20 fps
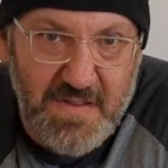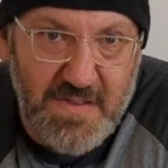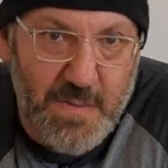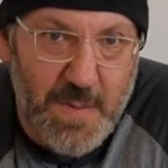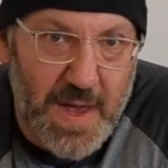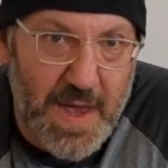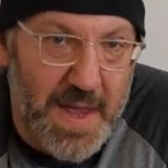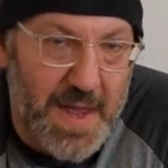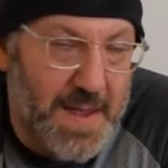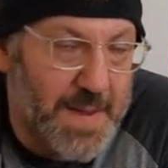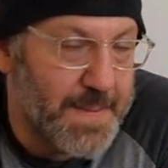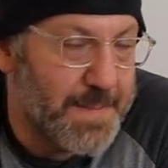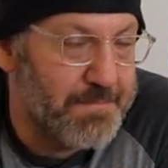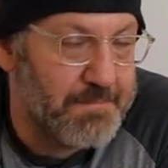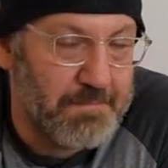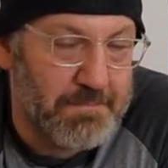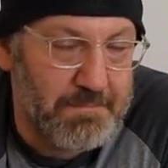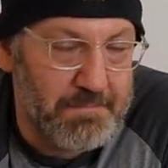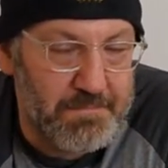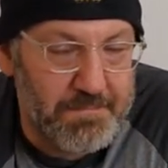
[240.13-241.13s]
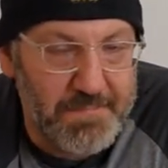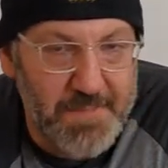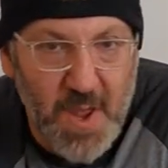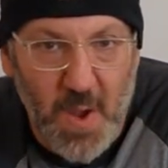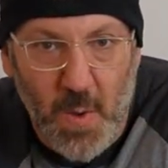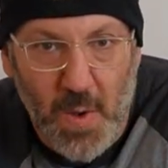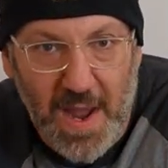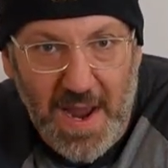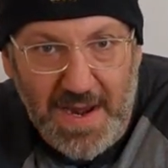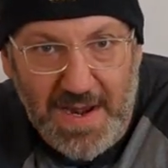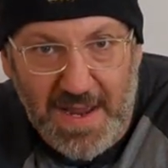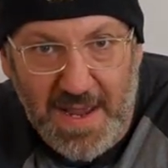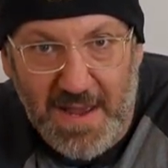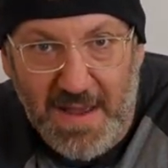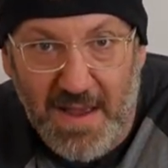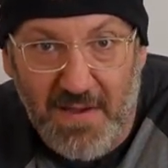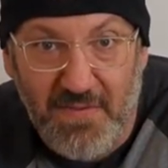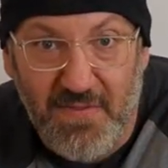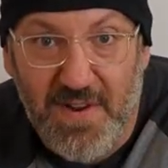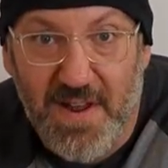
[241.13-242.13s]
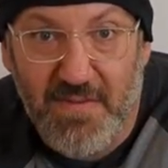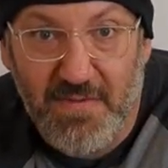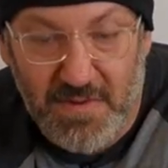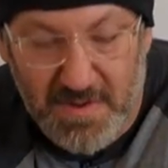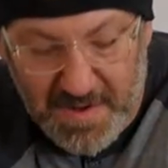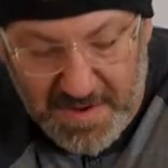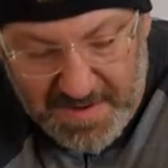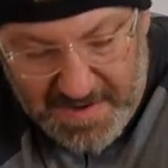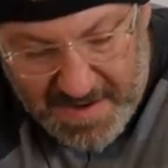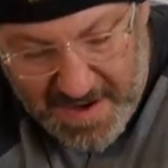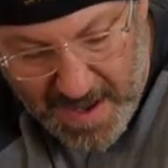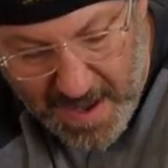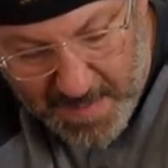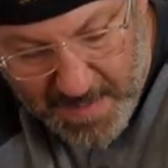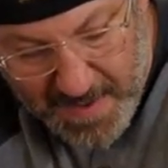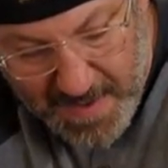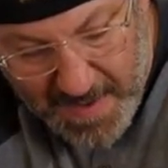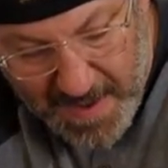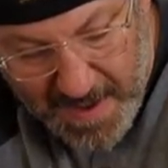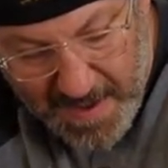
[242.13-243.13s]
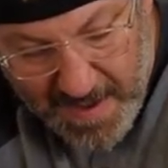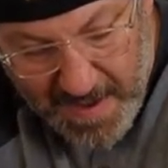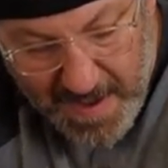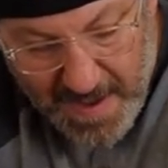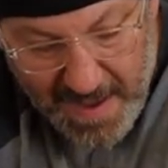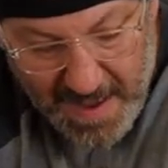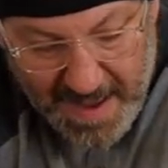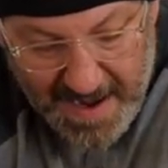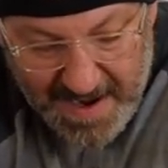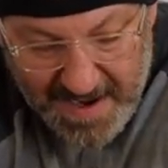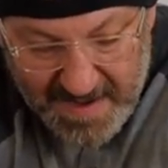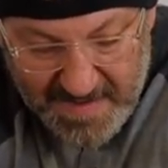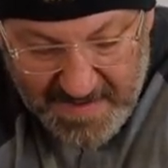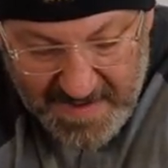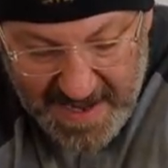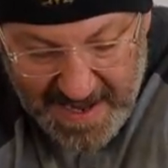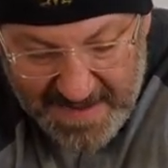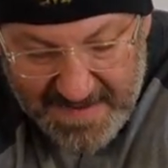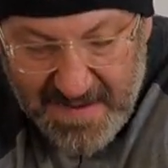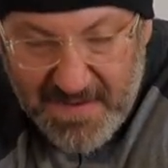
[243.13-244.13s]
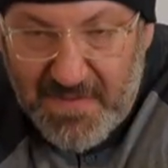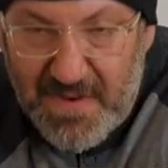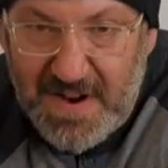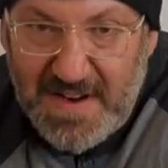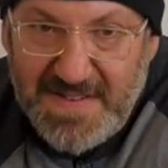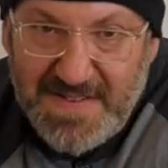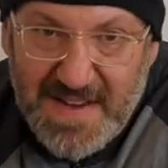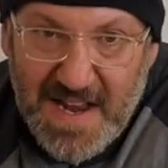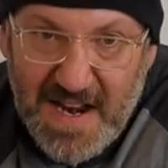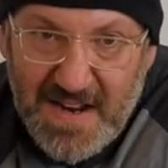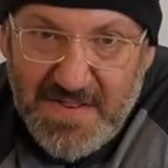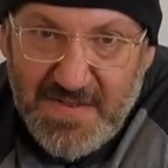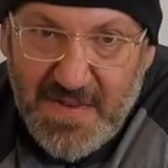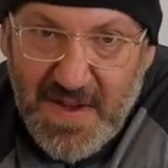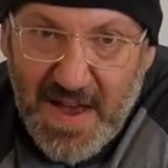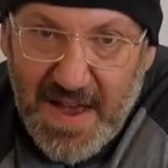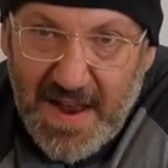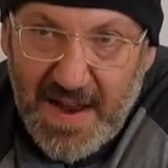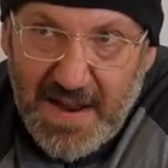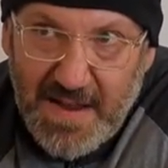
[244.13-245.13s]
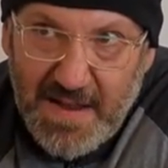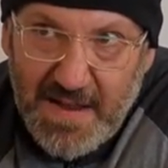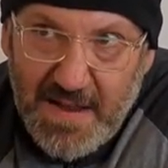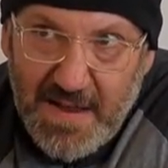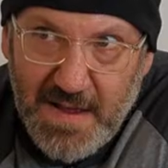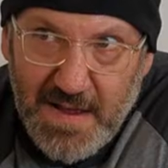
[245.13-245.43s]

this way? No idea. I've never looked it up. Uh, it also has a very satisfying